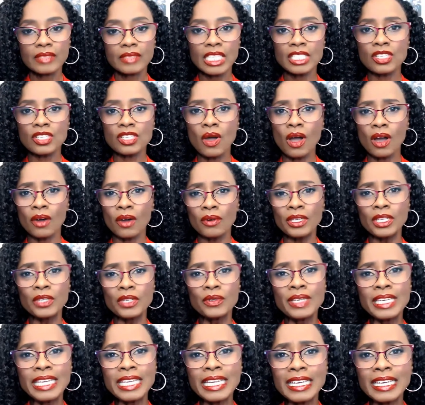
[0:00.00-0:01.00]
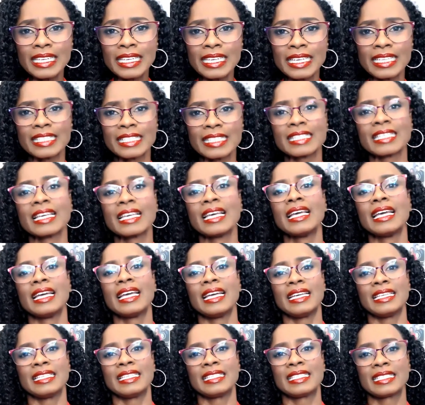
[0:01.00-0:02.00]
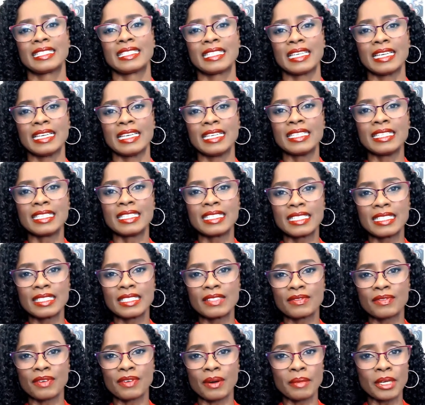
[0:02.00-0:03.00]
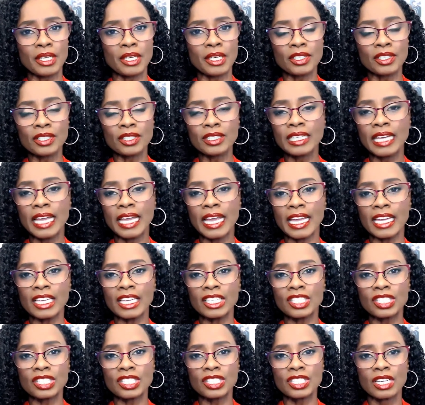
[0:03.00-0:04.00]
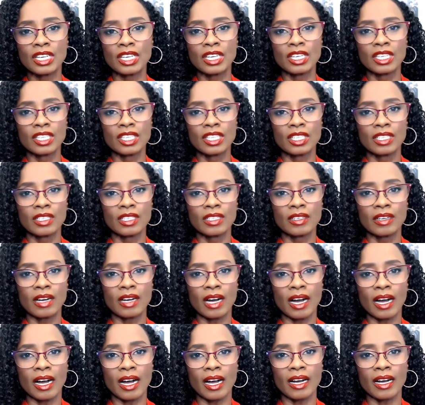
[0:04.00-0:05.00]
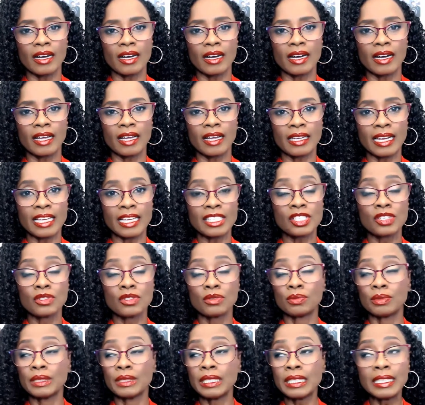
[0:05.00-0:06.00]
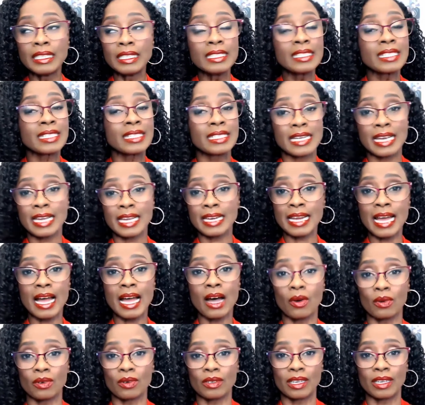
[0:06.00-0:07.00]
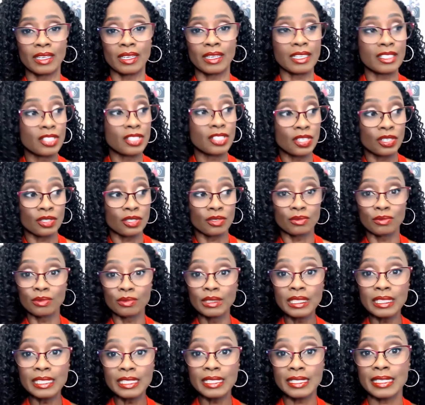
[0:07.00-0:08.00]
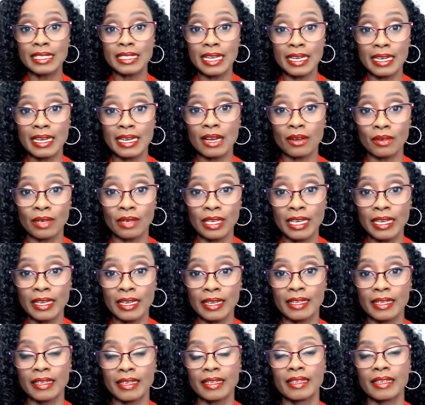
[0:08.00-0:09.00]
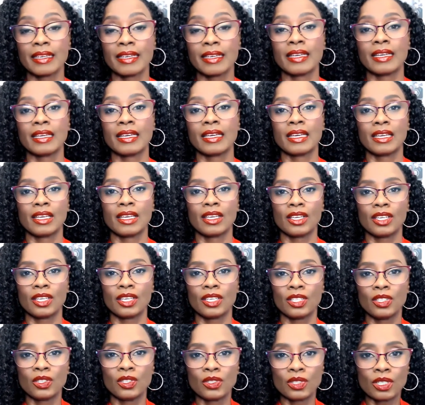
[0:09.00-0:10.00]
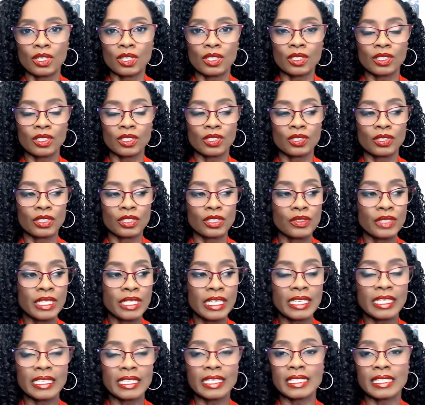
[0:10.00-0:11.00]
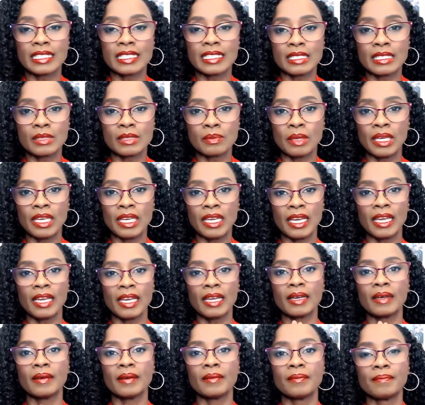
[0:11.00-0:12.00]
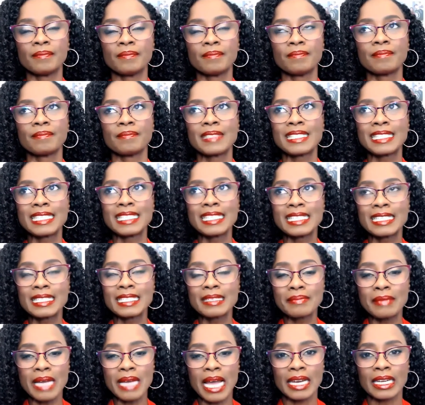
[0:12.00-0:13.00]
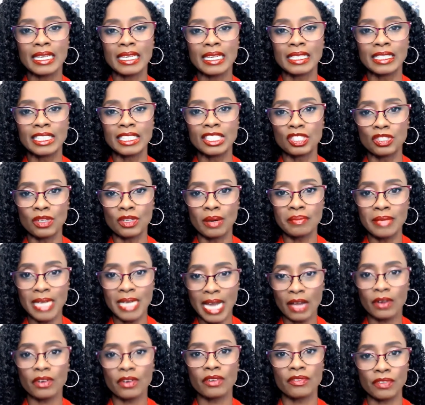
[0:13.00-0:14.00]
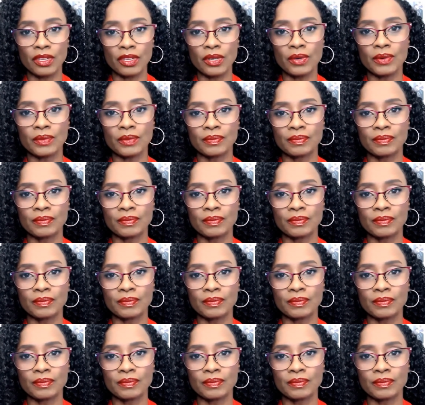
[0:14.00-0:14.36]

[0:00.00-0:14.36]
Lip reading: So our uniqueness is from an early age, unless you really stand out, unless you're a really standout kid, your uniqueness is being systematically drummed out of you.